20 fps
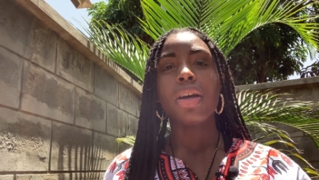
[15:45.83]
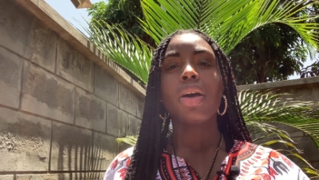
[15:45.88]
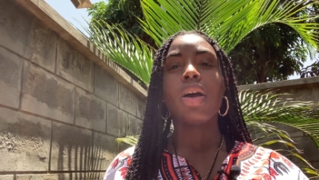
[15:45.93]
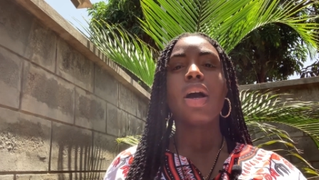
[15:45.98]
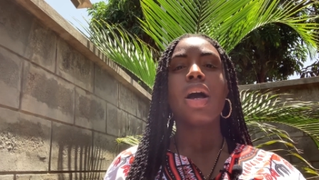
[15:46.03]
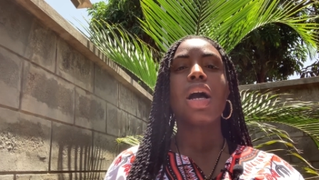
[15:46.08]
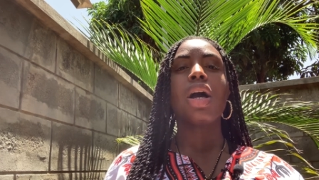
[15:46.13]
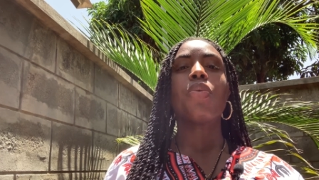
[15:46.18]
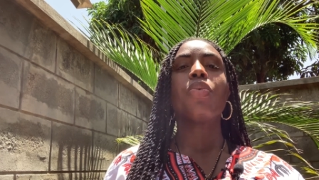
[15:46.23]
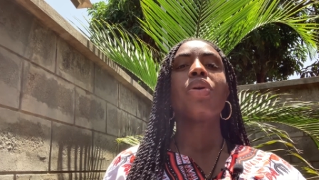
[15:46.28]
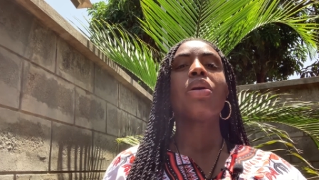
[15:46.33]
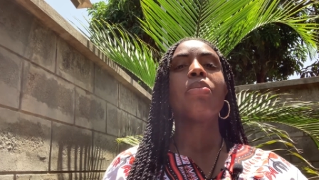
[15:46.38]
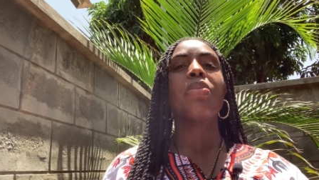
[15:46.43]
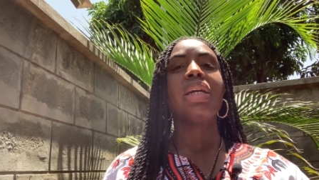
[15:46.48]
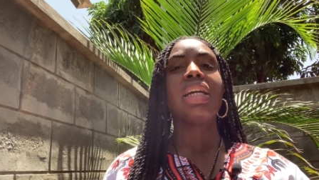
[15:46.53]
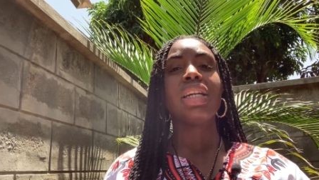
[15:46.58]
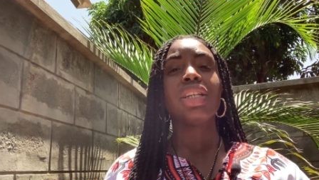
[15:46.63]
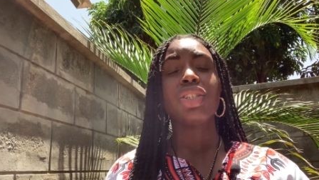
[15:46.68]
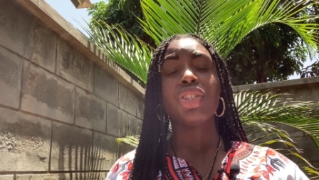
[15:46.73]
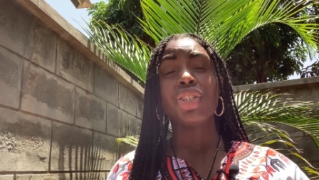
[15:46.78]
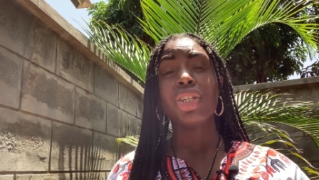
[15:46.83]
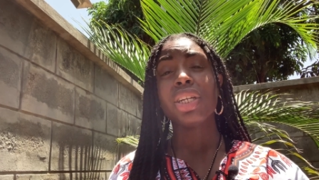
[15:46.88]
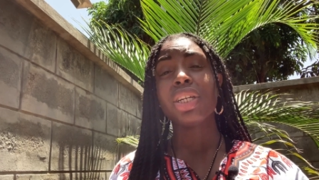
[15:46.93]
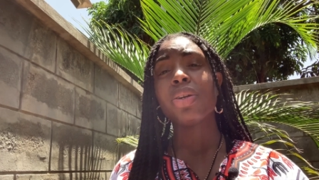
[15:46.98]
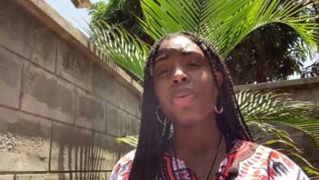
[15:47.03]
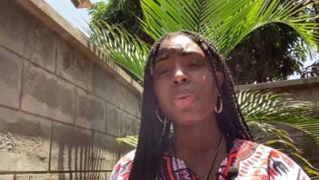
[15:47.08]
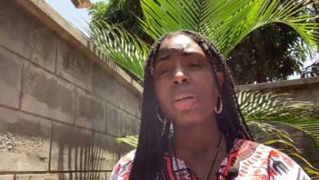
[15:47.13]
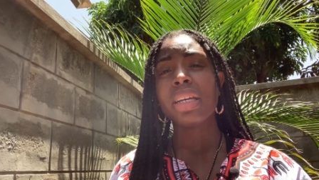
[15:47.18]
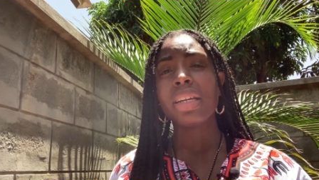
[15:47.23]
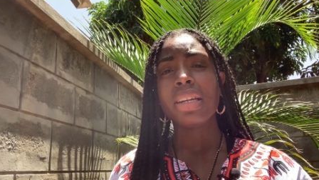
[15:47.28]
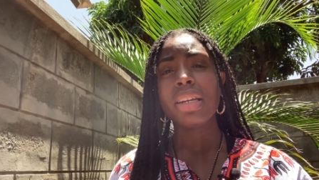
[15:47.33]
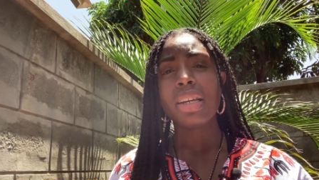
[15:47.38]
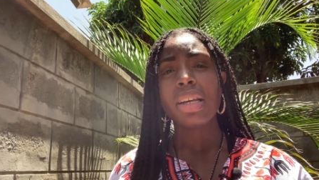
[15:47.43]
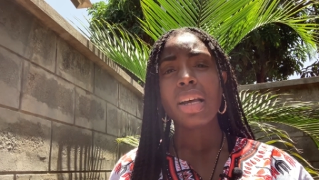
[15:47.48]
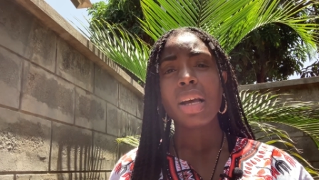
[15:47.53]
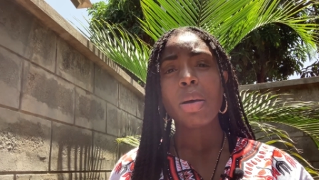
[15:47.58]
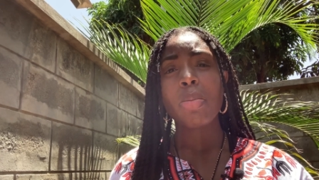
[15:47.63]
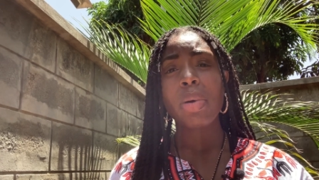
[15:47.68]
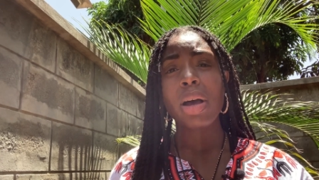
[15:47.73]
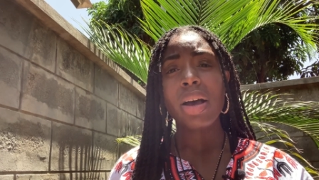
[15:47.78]
uh, we're being genuine
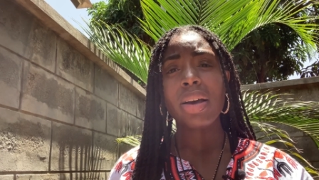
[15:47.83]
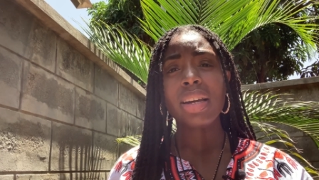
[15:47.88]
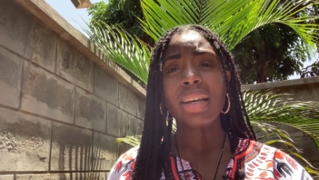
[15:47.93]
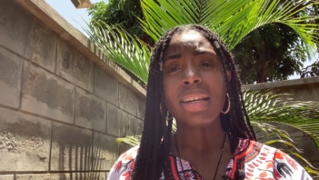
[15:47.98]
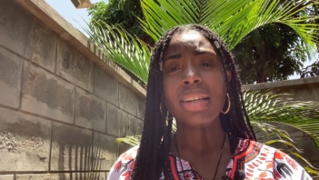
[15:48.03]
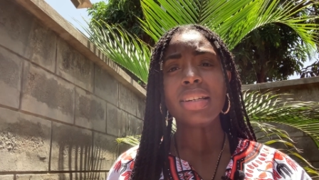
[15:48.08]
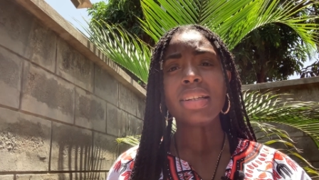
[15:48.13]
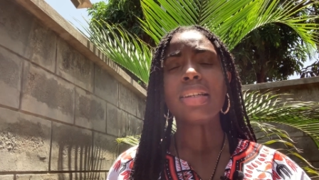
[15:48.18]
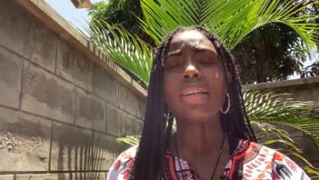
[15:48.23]
about it,